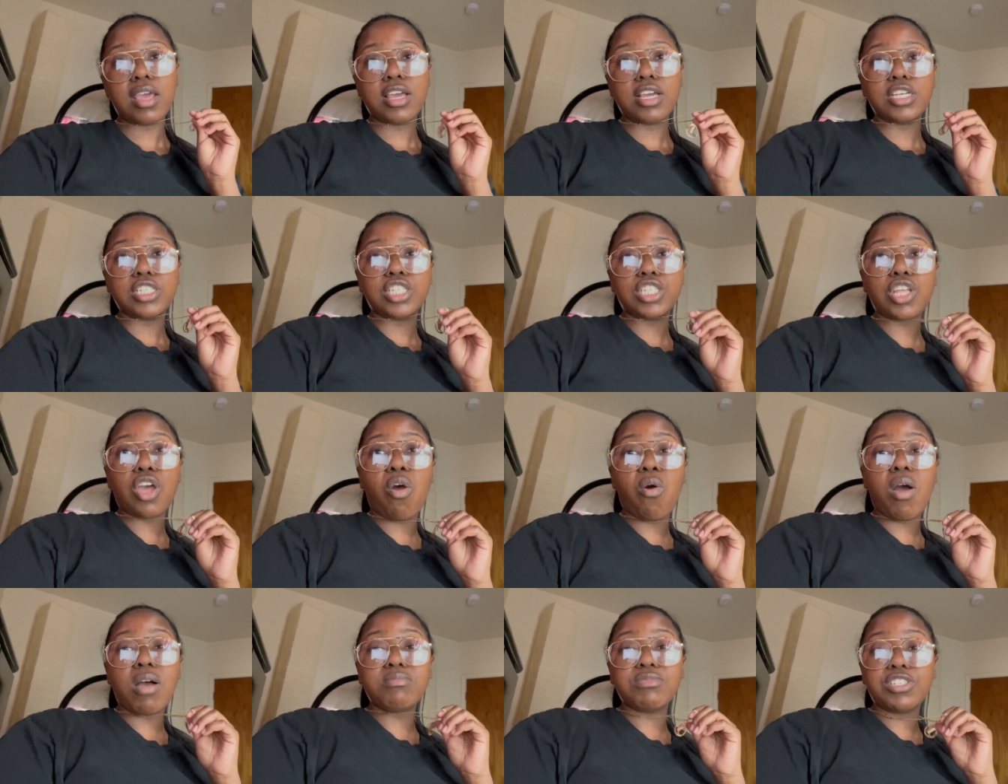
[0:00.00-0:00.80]

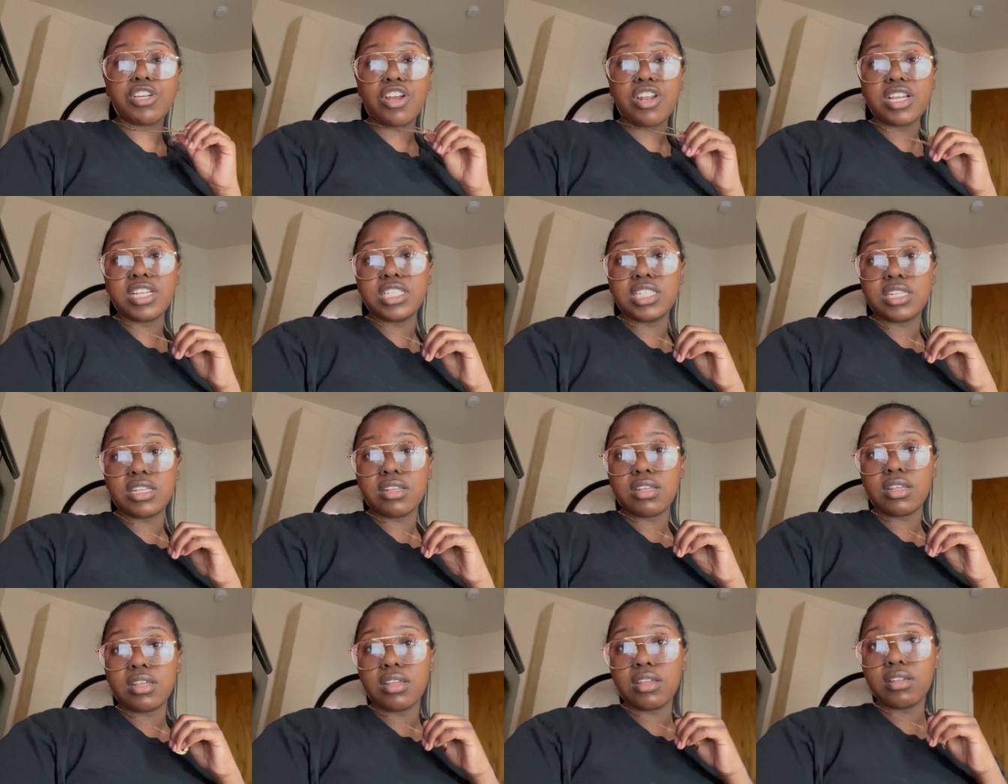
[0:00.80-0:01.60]
So I'm starting
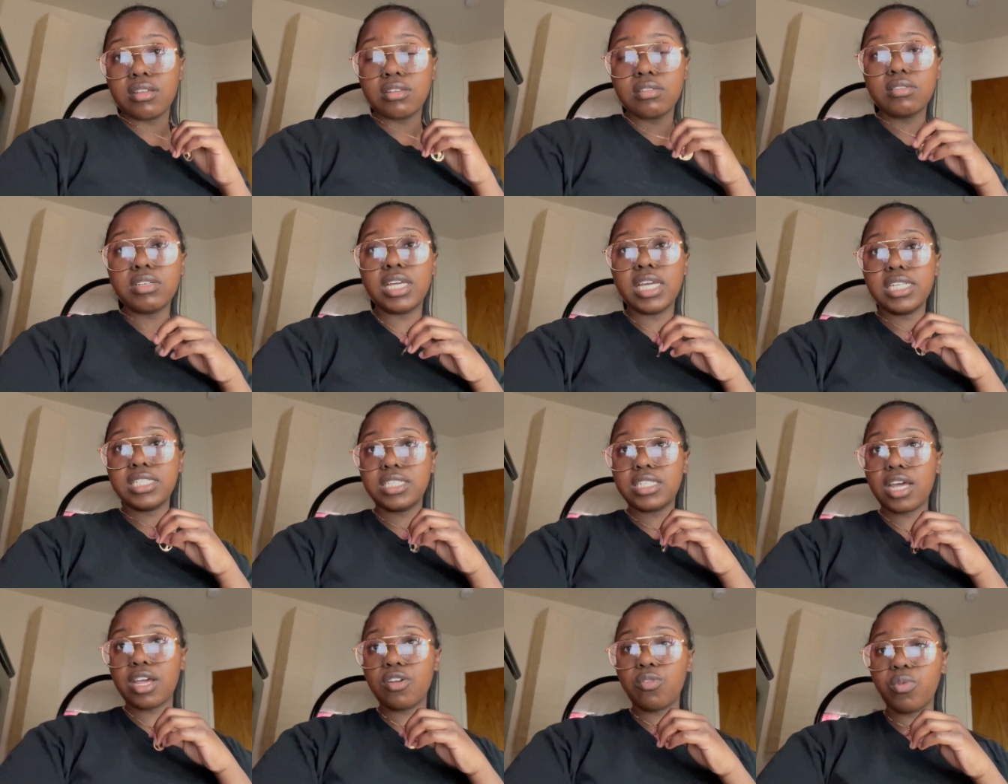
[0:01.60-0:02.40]
to get
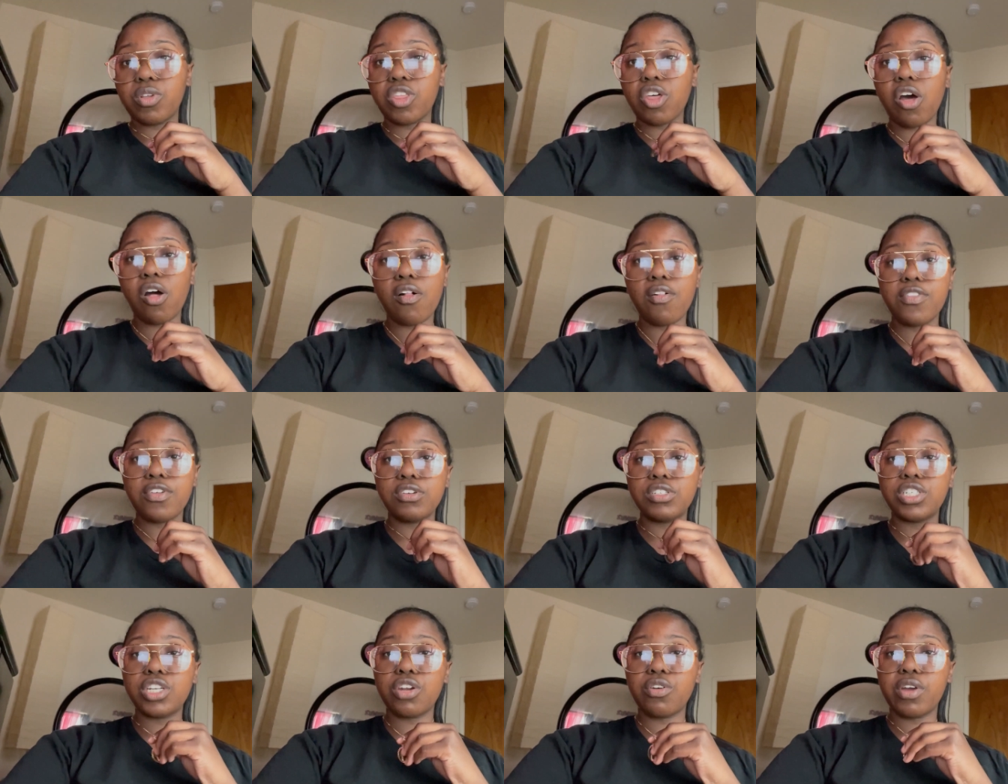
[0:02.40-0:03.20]
done with all
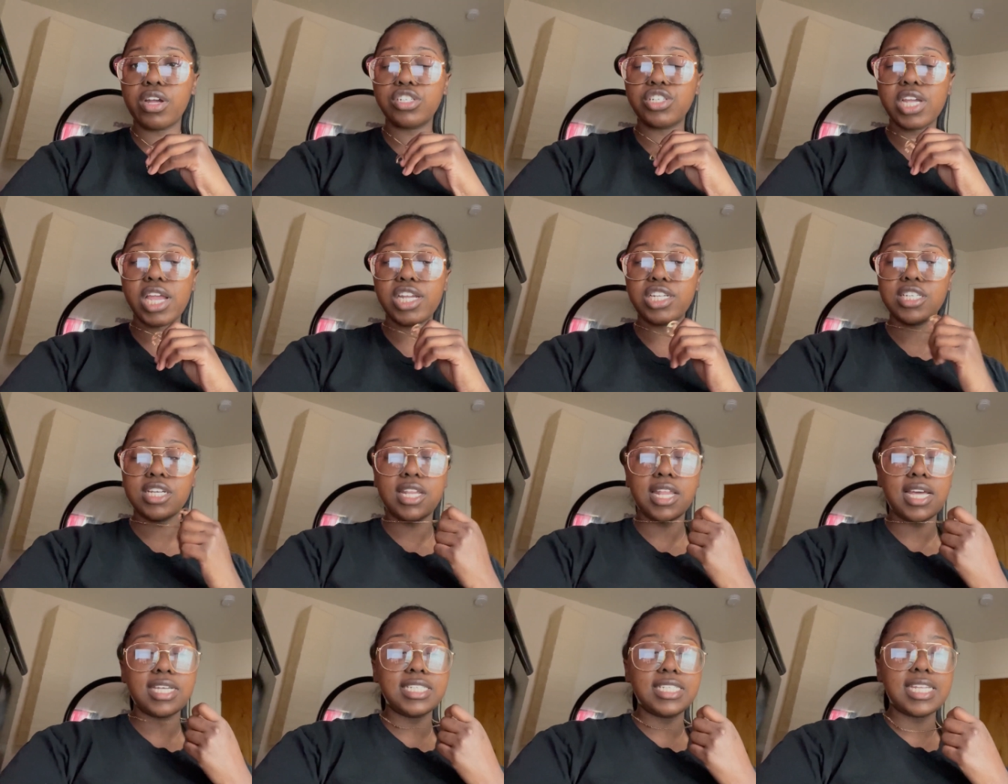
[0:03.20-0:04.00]
those general education
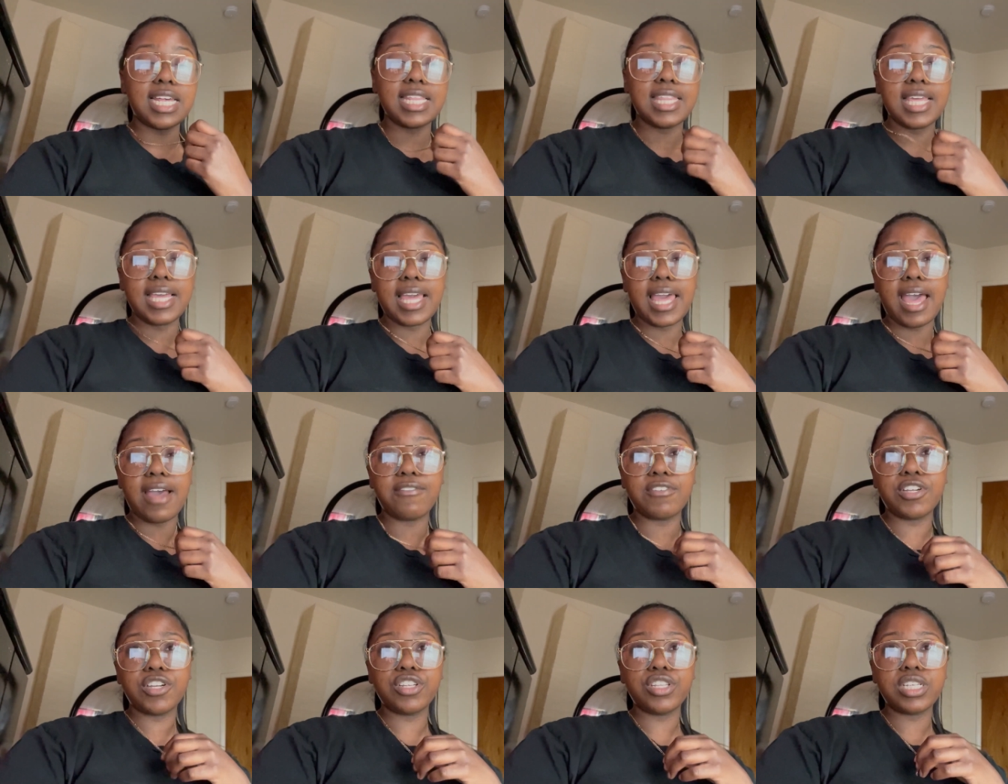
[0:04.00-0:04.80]
classes. I think
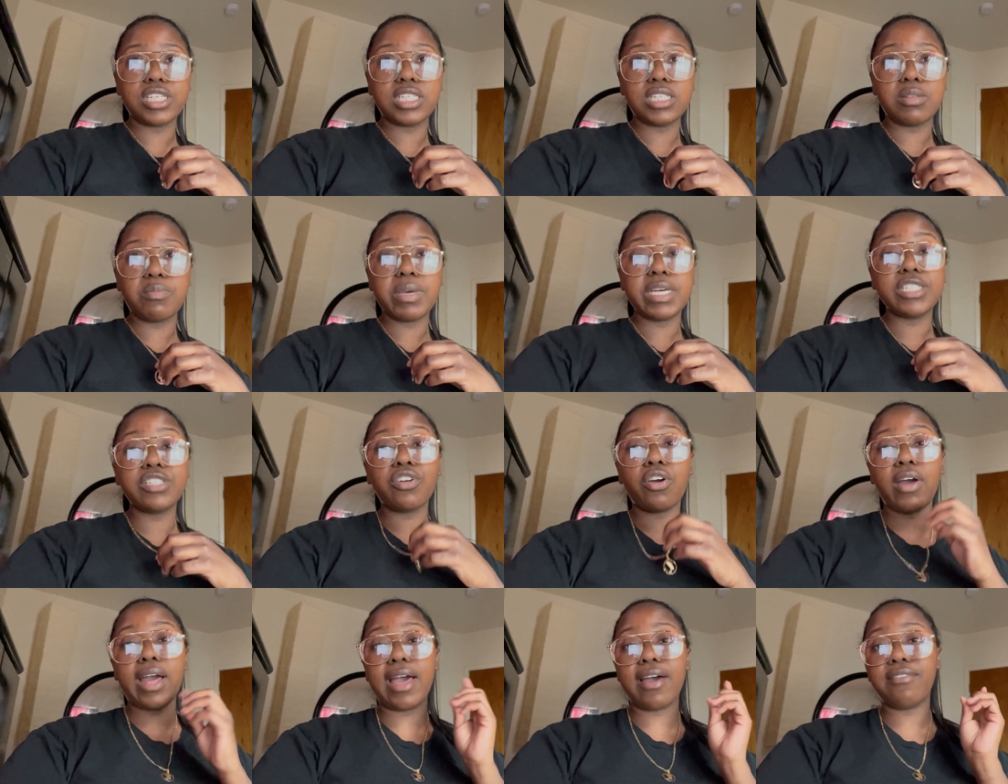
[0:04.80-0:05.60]
after this semester,
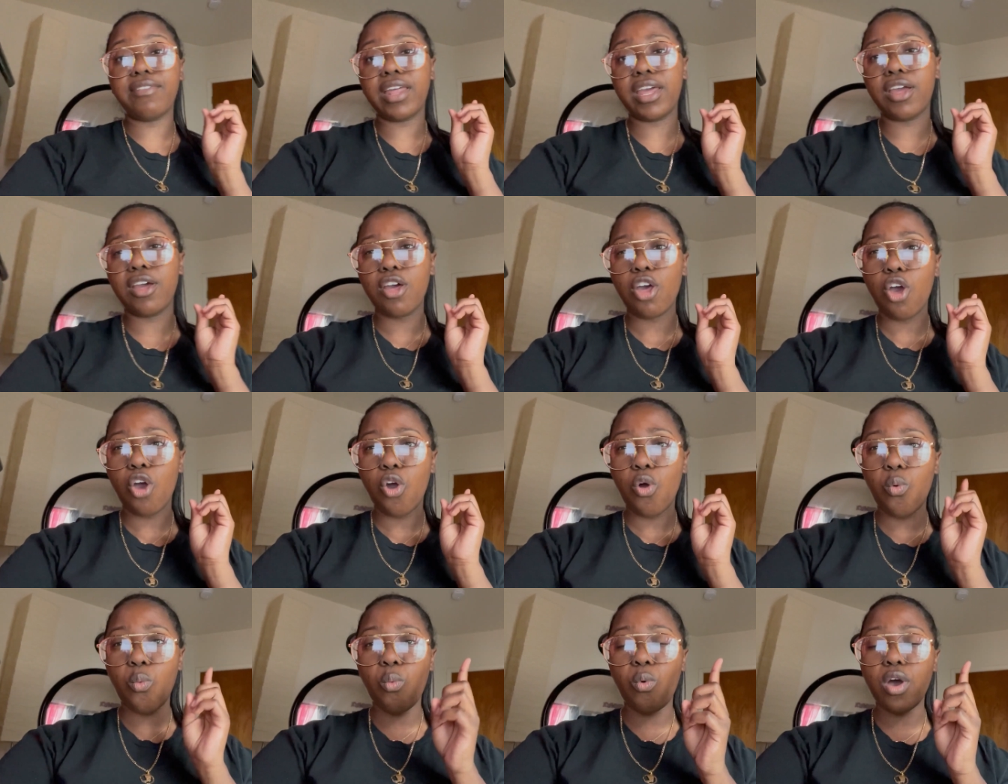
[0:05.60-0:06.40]
I'll have like
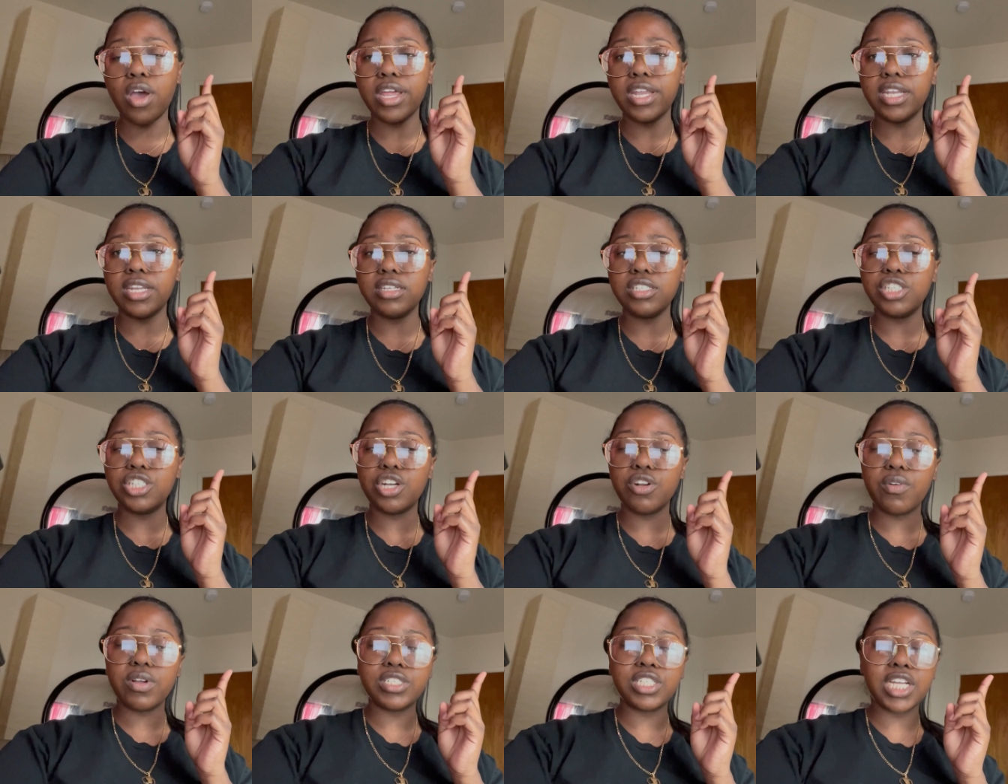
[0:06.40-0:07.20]
1
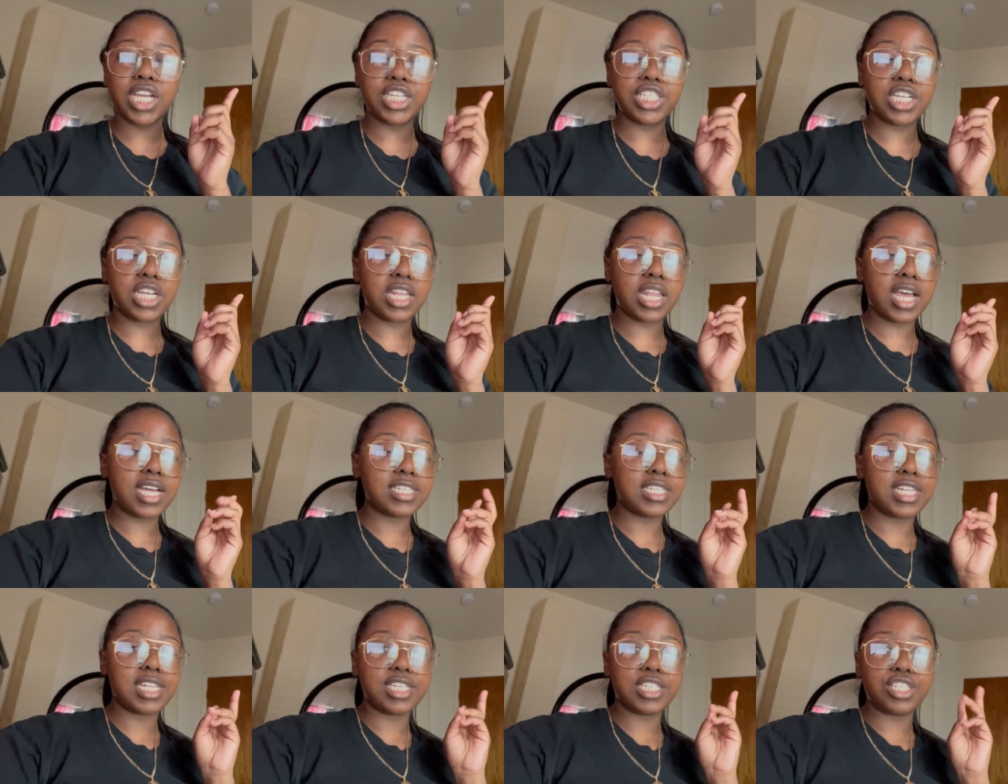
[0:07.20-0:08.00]
general education class
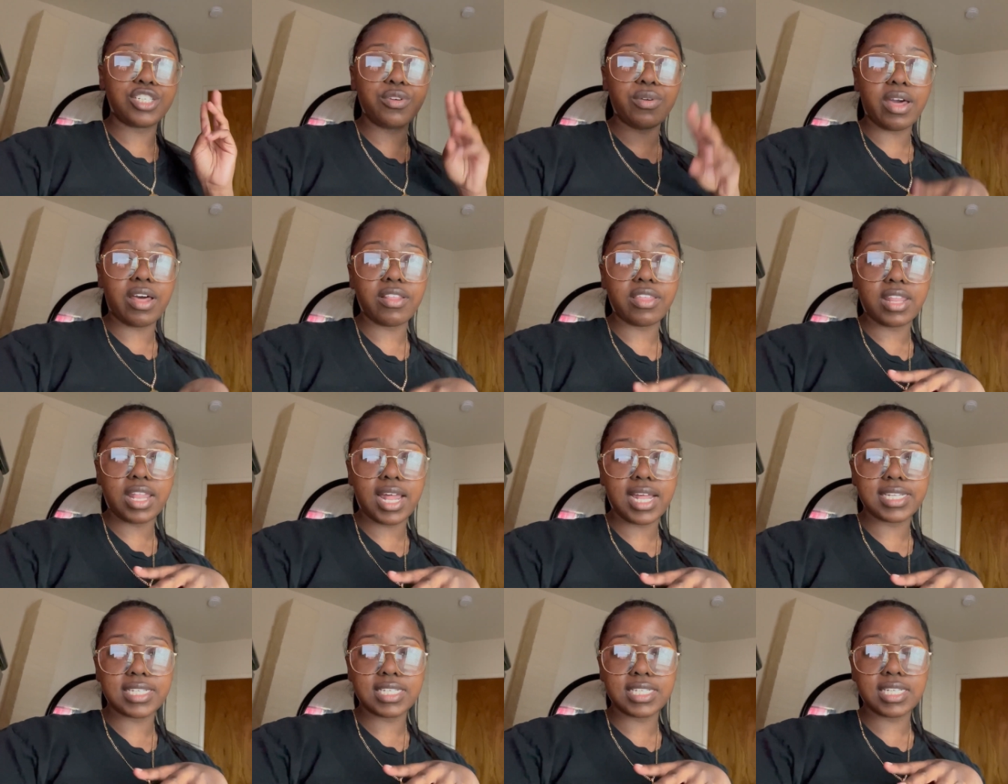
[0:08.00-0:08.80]
and then 2 health
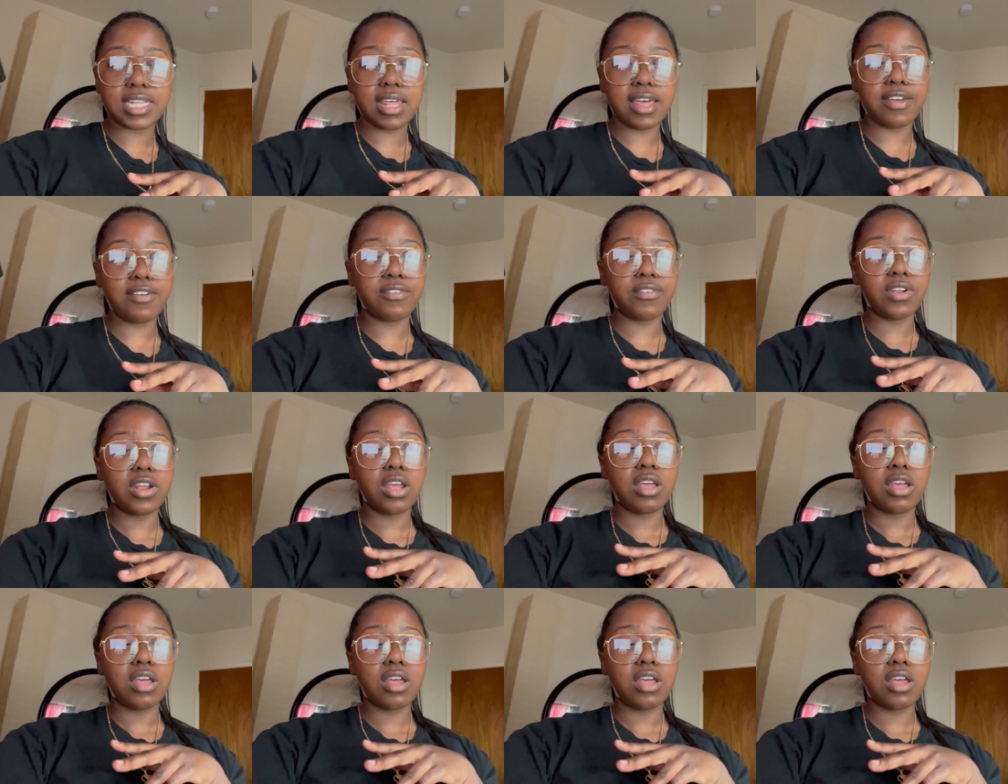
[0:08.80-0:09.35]
classes left,